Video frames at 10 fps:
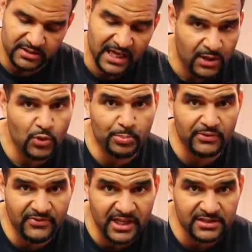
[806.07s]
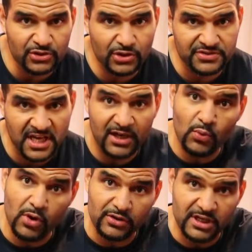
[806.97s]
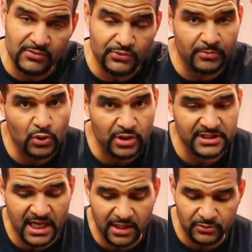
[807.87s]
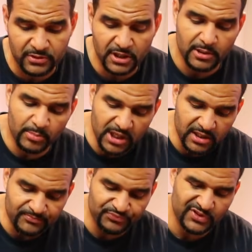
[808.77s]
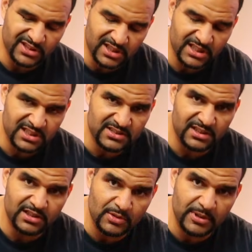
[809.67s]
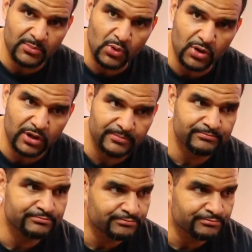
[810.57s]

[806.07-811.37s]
that will prevent your tank water level from going down, but it is a little bit more